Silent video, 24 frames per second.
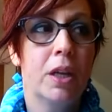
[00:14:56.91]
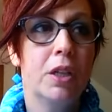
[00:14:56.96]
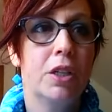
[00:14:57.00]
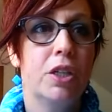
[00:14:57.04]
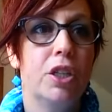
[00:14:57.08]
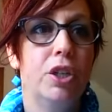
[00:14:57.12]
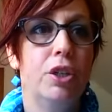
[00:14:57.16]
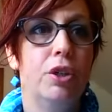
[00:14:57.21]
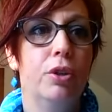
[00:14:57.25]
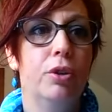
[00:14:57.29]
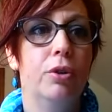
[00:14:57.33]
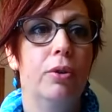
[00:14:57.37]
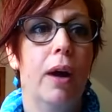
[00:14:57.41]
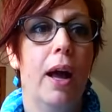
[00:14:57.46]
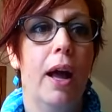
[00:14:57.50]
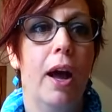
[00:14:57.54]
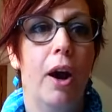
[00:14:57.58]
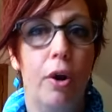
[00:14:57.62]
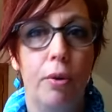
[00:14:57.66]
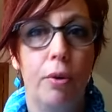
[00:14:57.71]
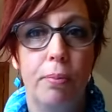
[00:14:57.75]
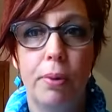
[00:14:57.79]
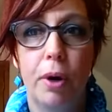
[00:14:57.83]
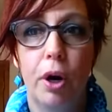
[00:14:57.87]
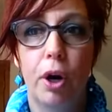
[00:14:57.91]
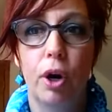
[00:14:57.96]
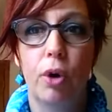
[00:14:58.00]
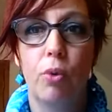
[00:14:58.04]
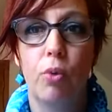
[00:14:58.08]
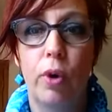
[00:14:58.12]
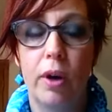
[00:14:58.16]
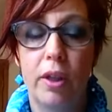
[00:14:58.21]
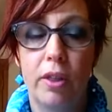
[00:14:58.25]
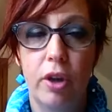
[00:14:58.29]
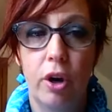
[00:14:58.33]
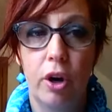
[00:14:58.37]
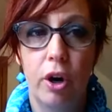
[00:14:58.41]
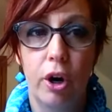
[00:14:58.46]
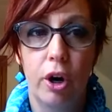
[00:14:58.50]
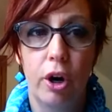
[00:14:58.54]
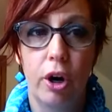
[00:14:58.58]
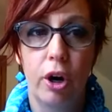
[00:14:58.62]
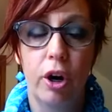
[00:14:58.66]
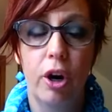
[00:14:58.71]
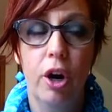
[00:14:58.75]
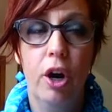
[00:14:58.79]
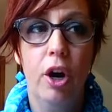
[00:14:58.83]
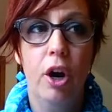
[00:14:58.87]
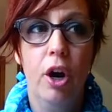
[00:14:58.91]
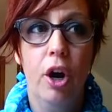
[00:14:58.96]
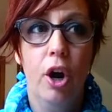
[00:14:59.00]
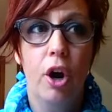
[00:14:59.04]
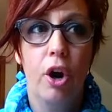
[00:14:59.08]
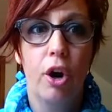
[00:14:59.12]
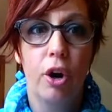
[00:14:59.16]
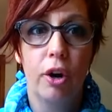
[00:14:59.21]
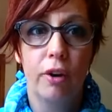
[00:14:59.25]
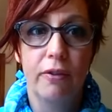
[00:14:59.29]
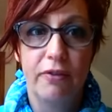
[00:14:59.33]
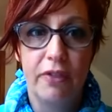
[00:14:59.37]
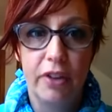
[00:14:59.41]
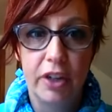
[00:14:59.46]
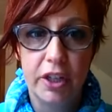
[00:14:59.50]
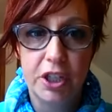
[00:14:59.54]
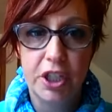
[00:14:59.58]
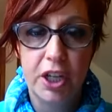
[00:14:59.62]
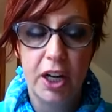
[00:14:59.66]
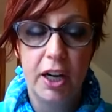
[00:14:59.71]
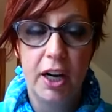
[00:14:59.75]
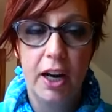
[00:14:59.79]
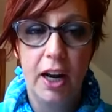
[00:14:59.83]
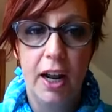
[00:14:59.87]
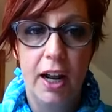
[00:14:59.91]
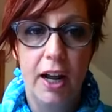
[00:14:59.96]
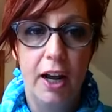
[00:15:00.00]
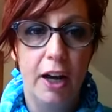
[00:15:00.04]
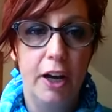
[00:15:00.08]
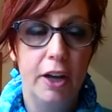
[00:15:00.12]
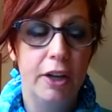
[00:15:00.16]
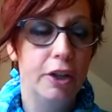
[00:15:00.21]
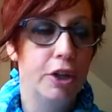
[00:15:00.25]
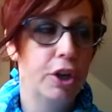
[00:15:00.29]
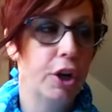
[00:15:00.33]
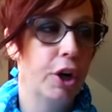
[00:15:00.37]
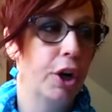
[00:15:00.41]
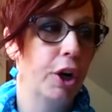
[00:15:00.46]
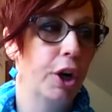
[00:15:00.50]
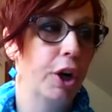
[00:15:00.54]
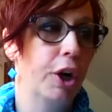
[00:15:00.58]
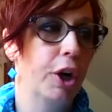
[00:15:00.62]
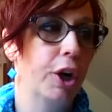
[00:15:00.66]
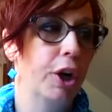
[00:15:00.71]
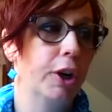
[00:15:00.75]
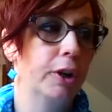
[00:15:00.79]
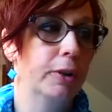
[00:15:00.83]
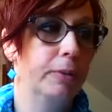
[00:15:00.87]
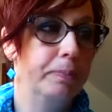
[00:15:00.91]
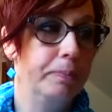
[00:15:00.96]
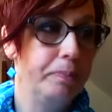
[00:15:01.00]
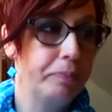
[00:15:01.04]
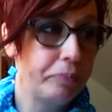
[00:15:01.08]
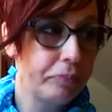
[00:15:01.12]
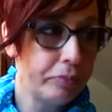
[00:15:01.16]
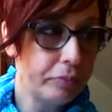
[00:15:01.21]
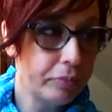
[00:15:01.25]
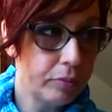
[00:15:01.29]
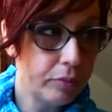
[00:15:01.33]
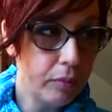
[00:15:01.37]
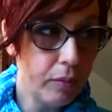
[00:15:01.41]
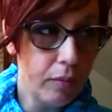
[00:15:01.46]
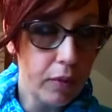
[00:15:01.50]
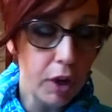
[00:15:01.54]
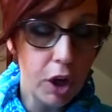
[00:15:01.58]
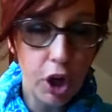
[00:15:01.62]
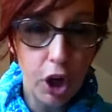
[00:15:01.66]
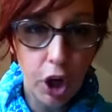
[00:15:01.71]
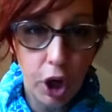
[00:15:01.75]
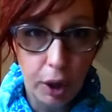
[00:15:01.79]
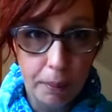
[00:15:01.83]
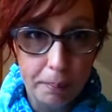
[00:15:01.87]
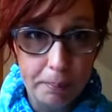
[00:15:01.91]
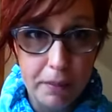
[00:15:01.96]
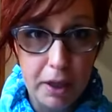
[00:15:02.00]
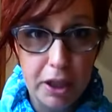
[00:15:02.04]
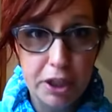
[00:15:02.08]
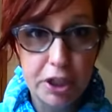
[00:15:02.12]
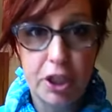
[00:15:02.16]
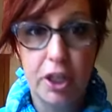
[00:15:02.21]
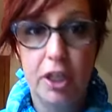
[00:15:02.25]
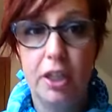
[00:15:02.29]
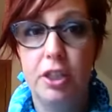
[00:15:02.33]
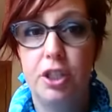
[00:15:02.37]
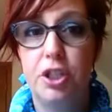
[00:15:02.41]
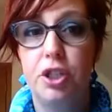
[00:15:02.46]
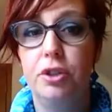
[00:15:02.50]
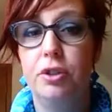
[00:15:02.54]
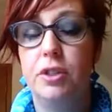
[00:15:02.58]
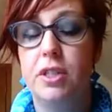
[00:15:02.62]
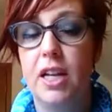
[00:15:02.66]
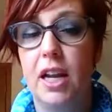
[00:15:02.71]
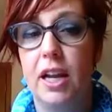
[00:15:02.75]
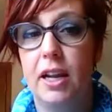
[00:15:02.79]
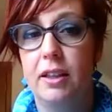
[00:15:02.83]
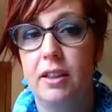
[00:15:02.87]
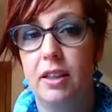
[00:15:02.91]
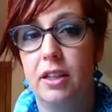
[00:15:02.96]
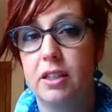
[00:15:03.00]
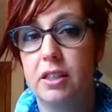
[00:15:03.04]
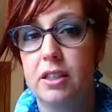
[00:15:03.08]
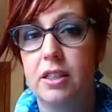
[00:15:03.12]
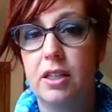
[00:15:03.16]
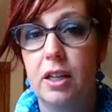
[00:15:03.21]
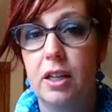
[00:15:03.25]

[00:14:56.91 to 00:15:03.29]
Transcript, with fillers: to help her with her her vision and her her mission to take this